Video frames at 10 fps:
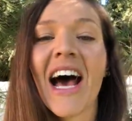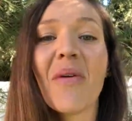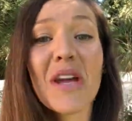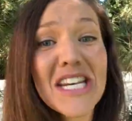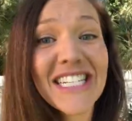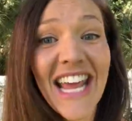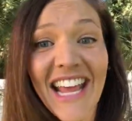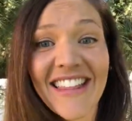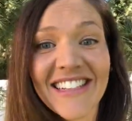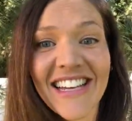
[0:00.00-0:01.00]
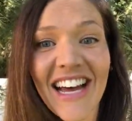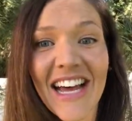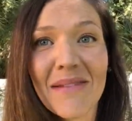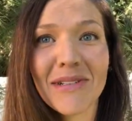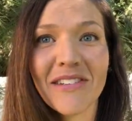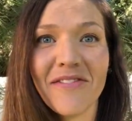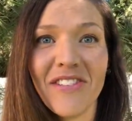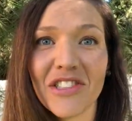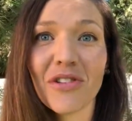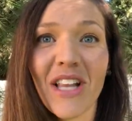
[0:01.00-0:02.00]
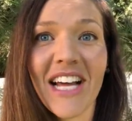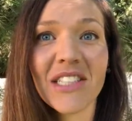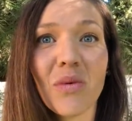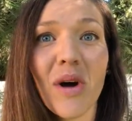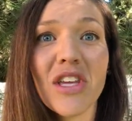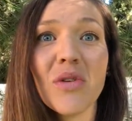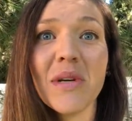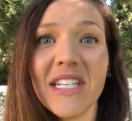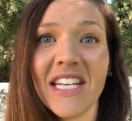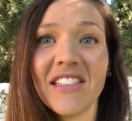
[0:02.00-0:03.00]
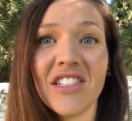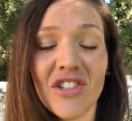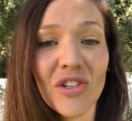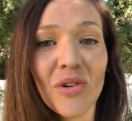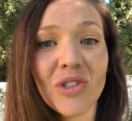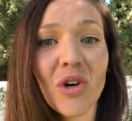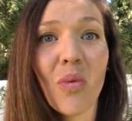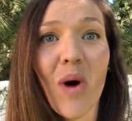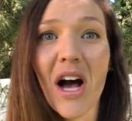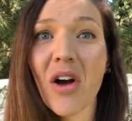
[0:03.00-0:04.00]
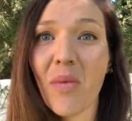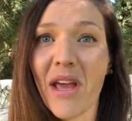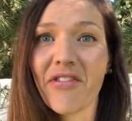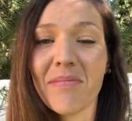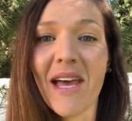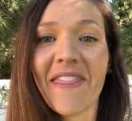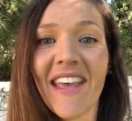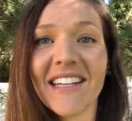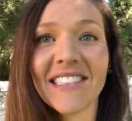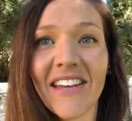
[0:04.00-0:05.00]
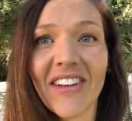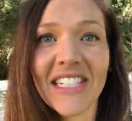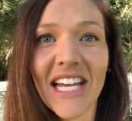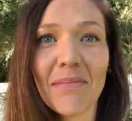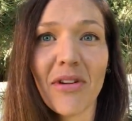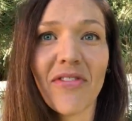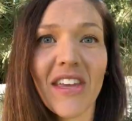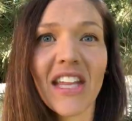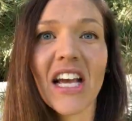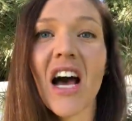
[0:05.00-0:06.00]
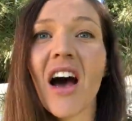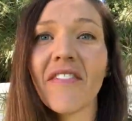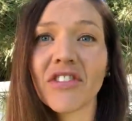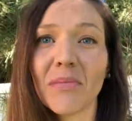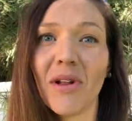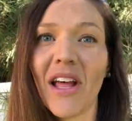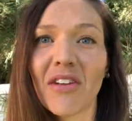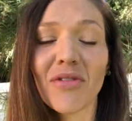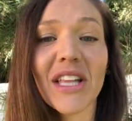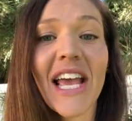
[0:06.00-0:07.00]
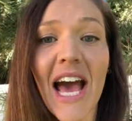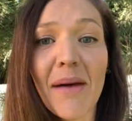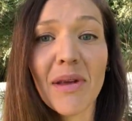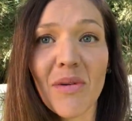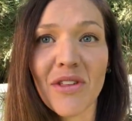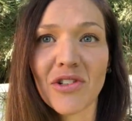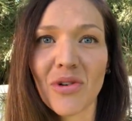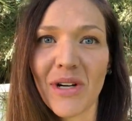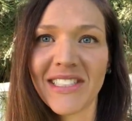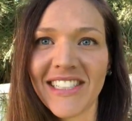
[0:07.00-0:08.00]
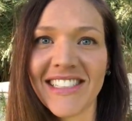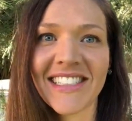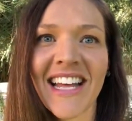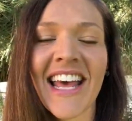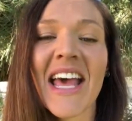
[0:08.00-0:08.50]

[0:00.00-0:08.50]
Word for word: I want you to take the time to visualize what you would need to do to walk away from that Thanksgiving table feeling comfortable and really happy with your choices.